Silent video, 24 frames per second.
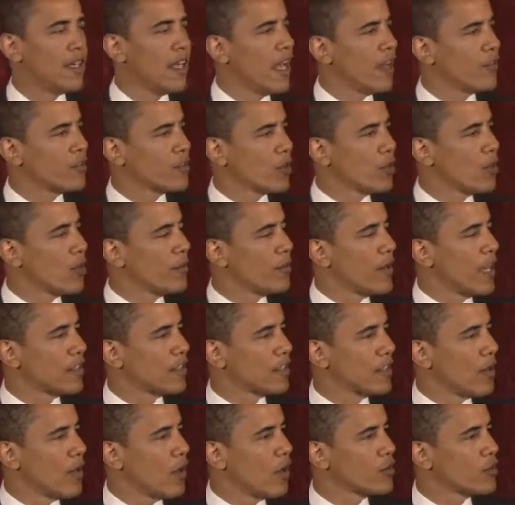after going
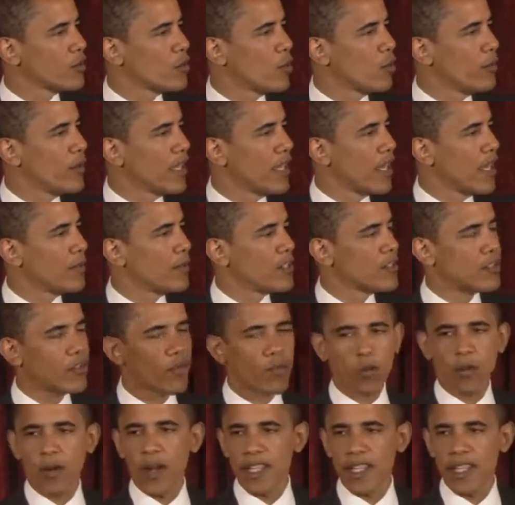back to law school, became a civil